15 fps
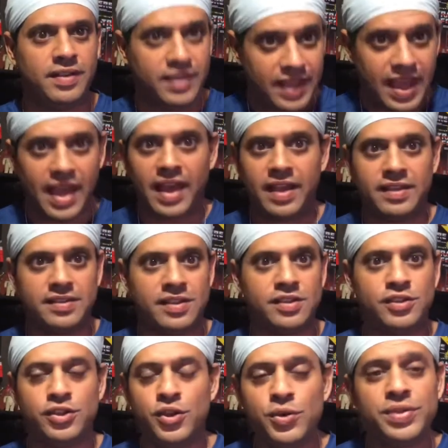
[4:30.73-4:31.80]
Yeah, since
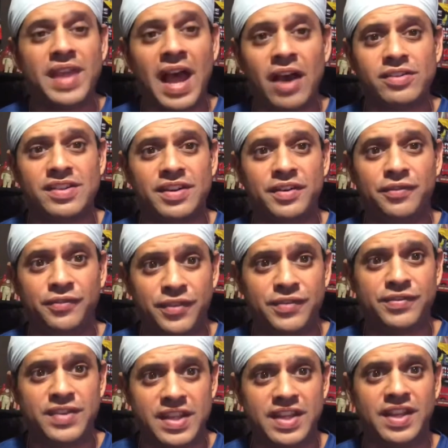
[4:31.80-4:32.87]

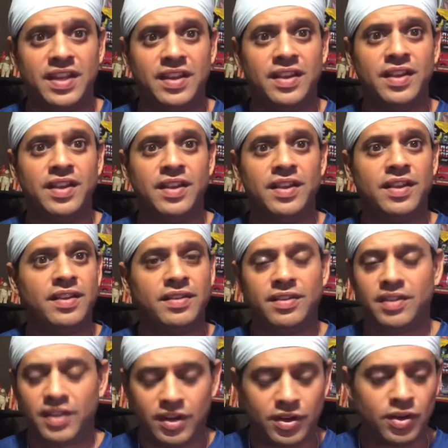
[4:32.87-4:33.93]
2015,
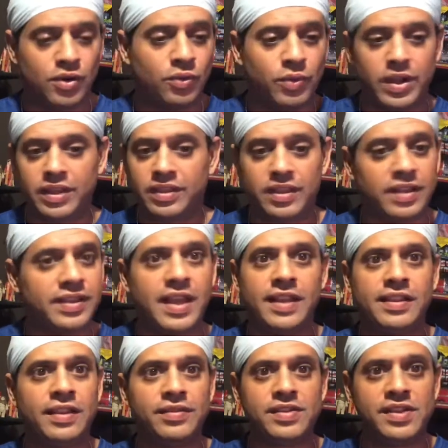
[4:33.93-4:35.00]
you know, with the
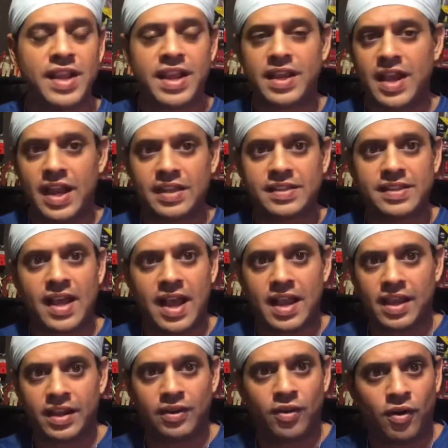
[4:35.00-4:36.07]
death of Snake Eye
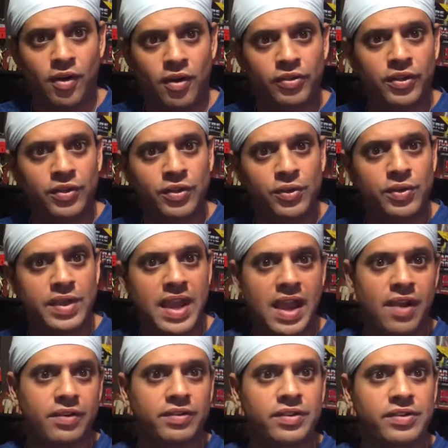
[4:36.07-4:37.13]
saga and all the new
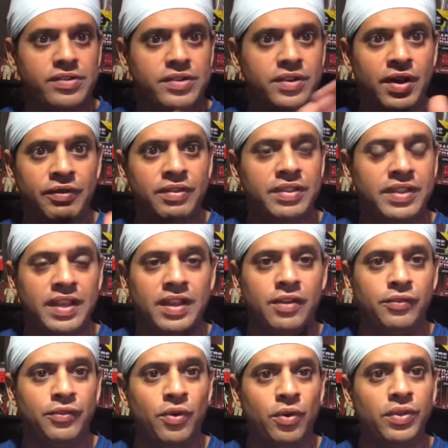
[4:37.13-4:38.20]
characters and everything
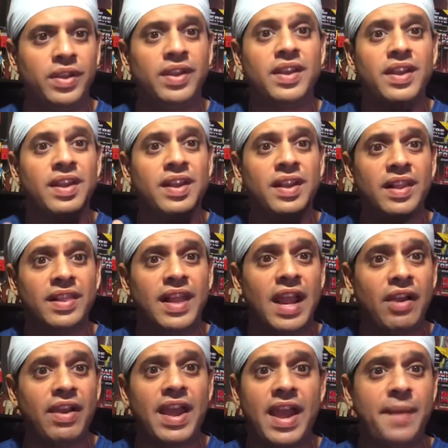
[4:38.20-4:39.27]
unfolding,
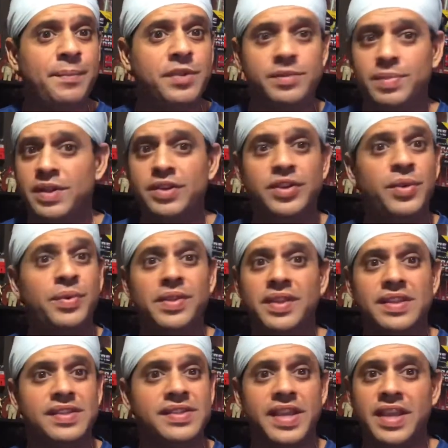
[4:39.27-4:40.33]
Larry Hama has been doing the
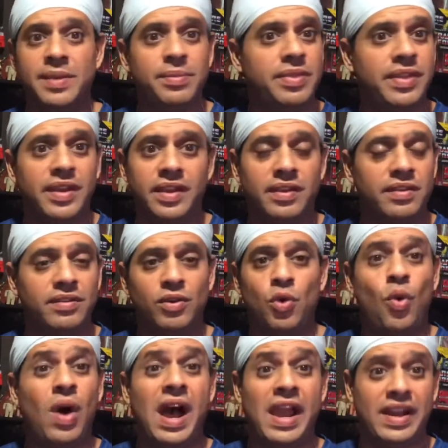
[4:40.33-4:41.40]
same thing,
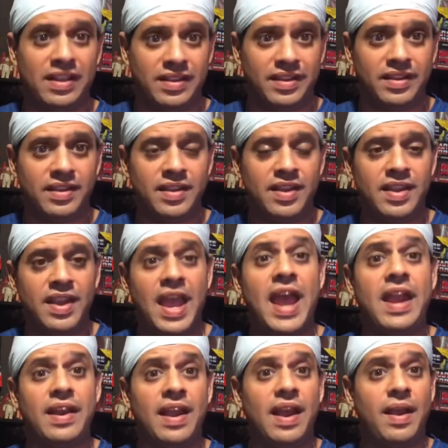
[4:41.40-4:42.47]
quietly.
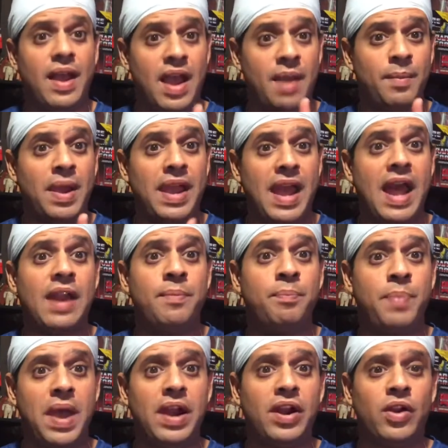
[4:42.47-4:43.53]
And I might add,
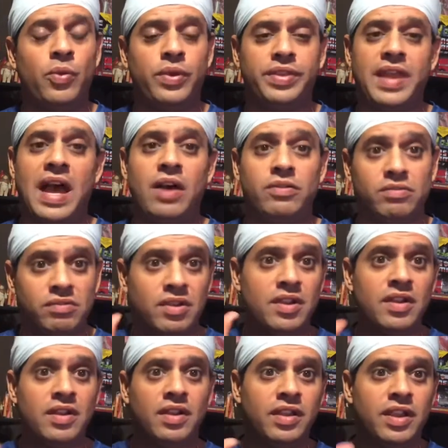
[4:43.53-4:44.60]
better without,
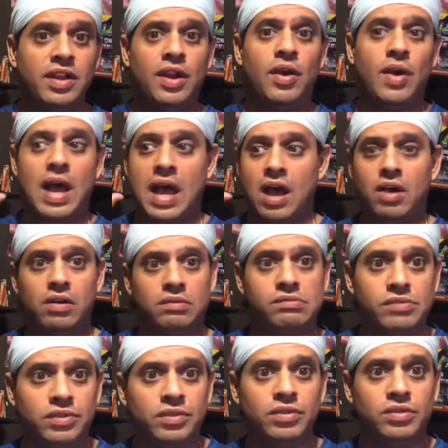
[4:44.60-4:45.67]
you know, how
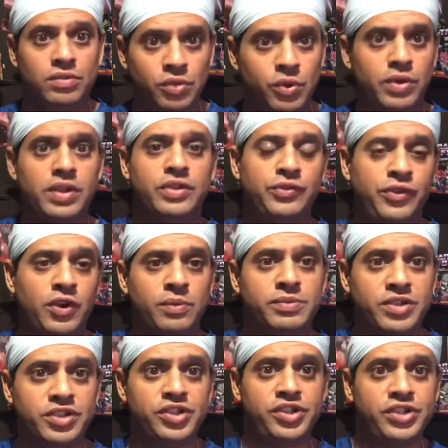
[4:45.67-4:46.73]
Lucasfilms
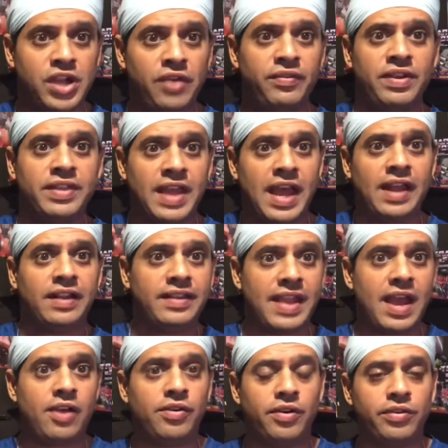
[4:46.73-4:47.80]
is shoving that
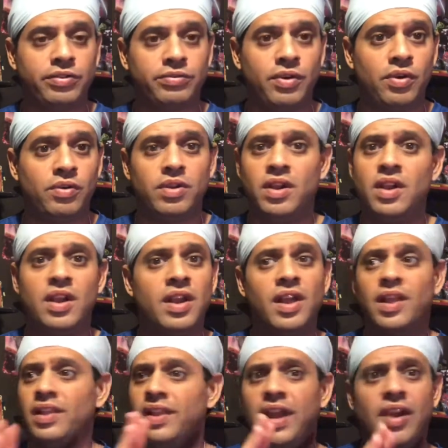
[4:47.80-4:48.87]
down our throat,
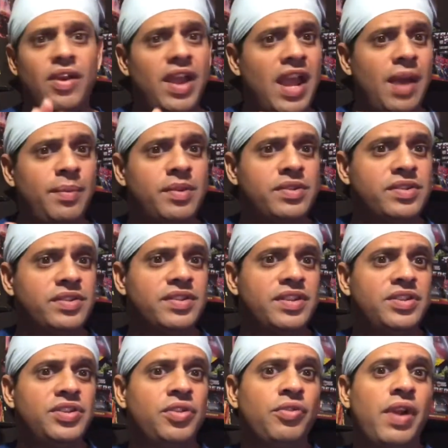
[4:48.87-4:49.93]
Larry Hama is just
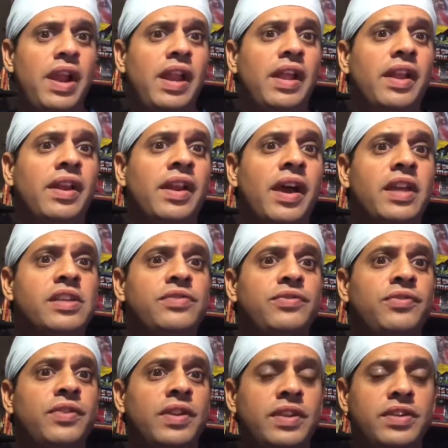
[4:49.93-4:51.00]
integrating it nice
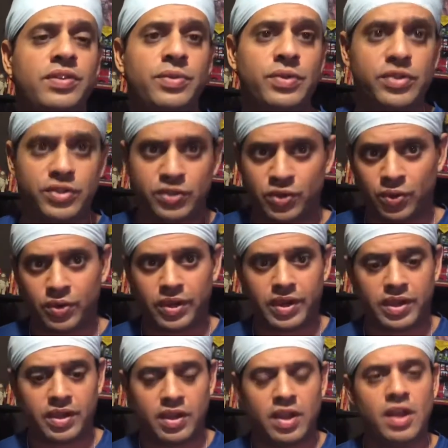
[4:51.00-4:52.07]
into his story.
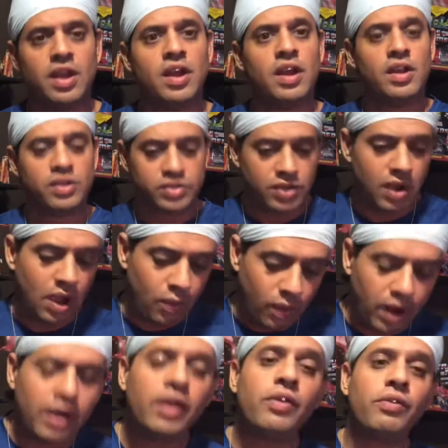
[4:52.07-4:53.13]
So I
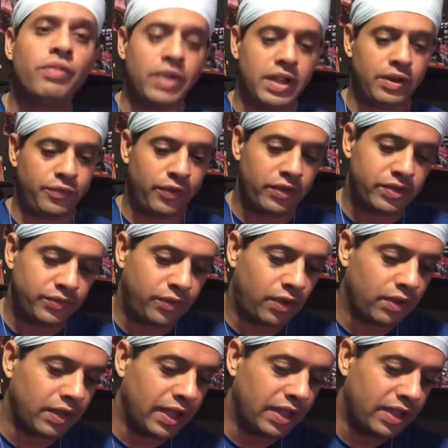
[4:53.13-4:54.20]
wanted to read, first of all,
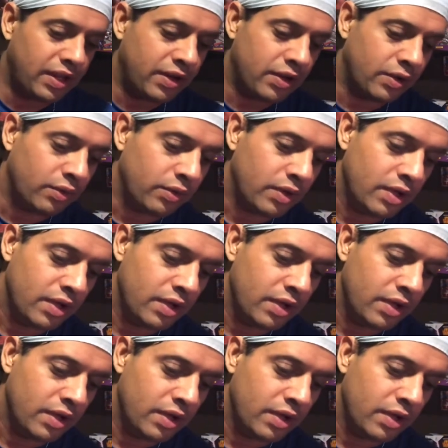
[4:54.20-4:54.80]
like, you know,